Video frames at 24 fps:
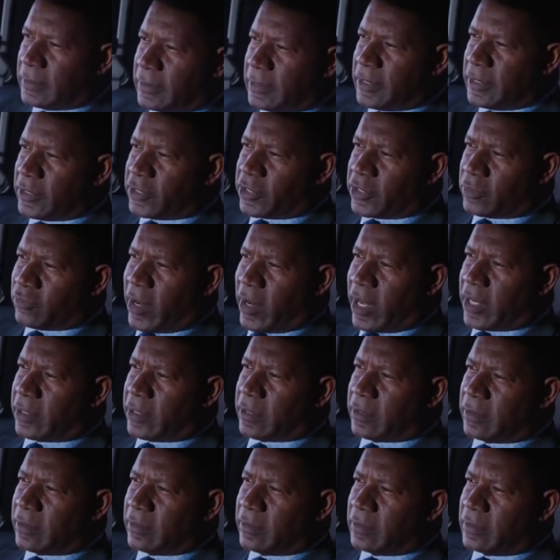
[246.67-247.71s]
Just right,
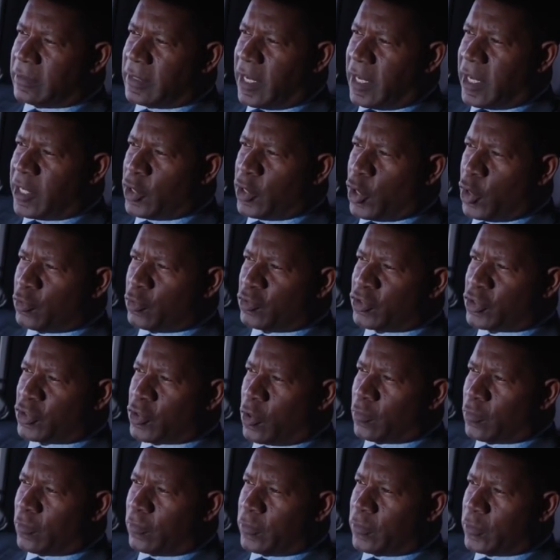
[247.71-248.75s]
unknown stone
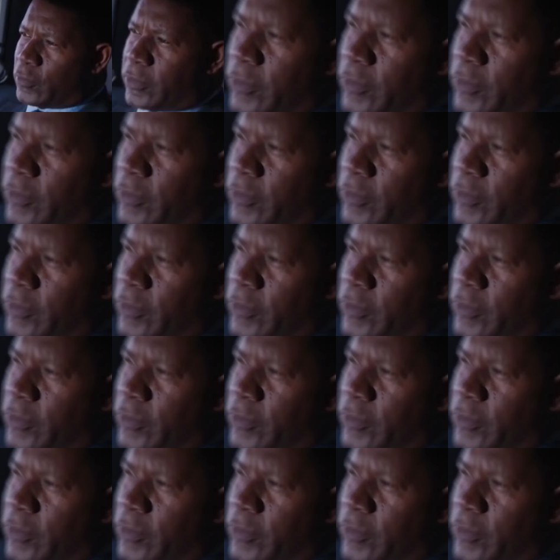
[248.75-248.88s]
fruit.